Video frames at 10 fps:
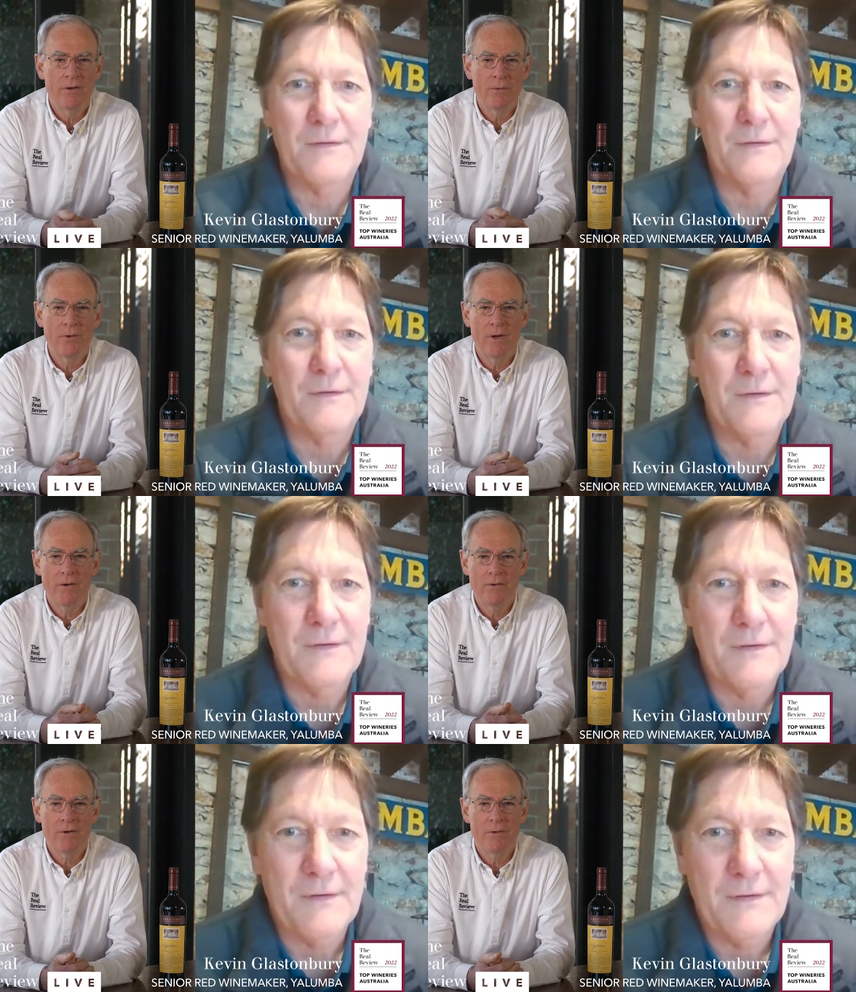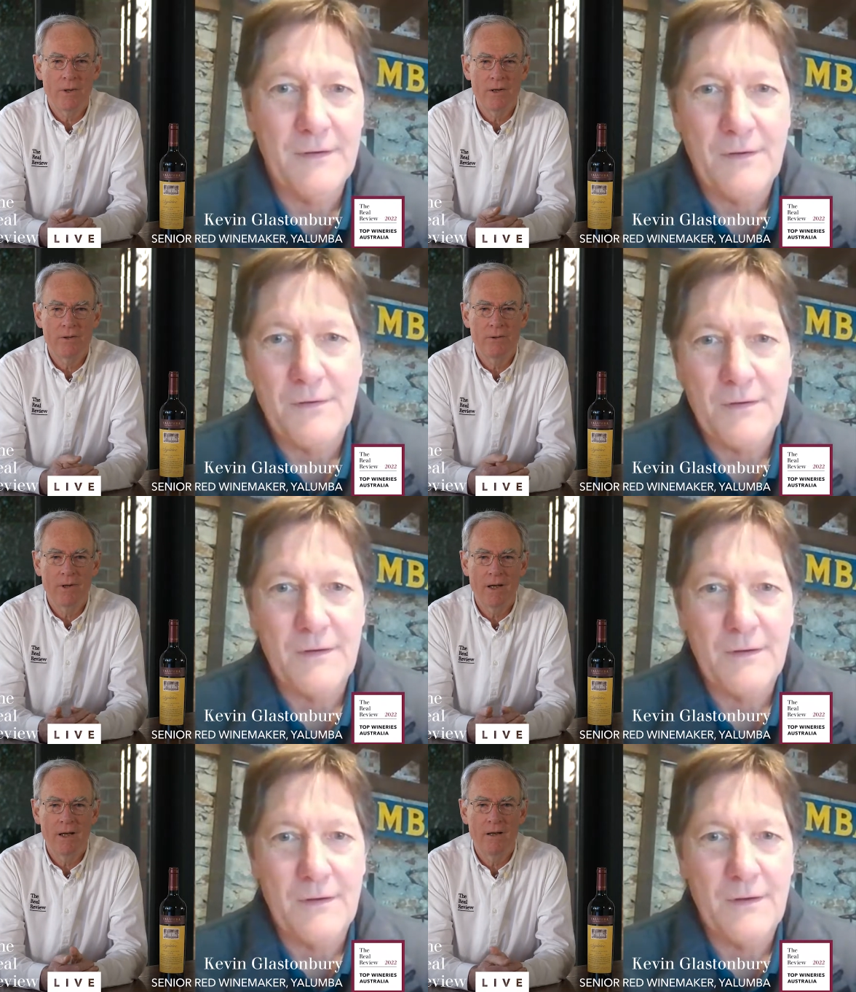Speaker 1: two thousand twenty-two
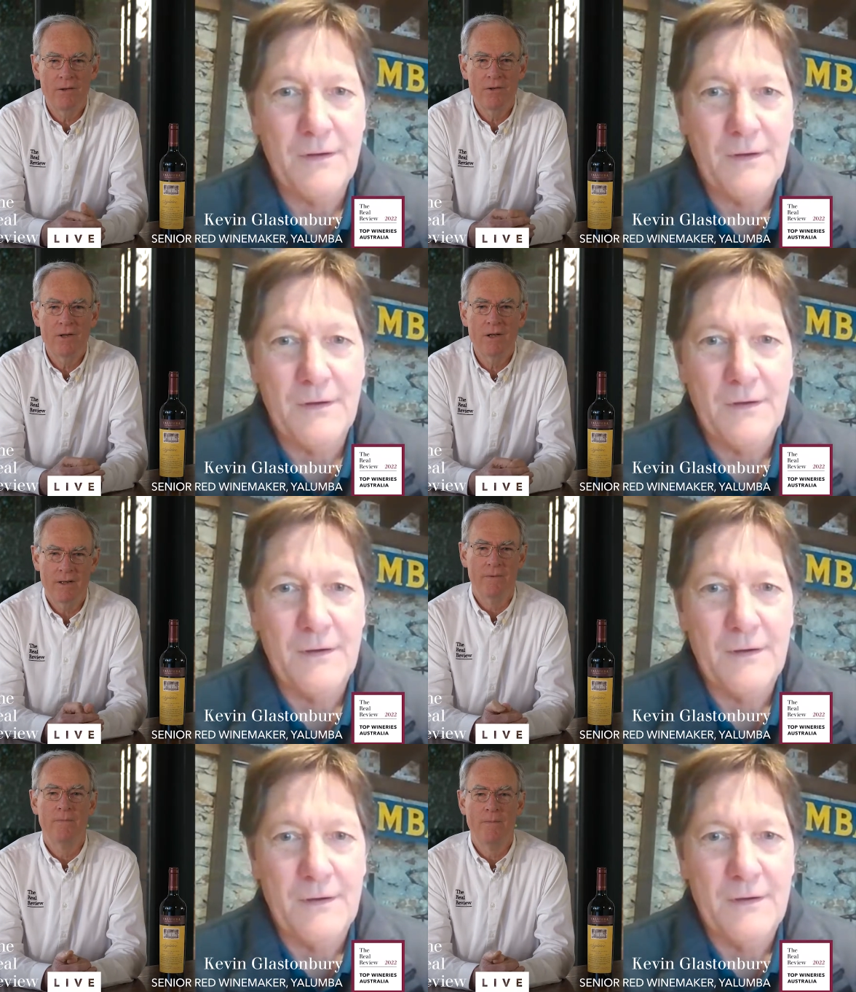again this year.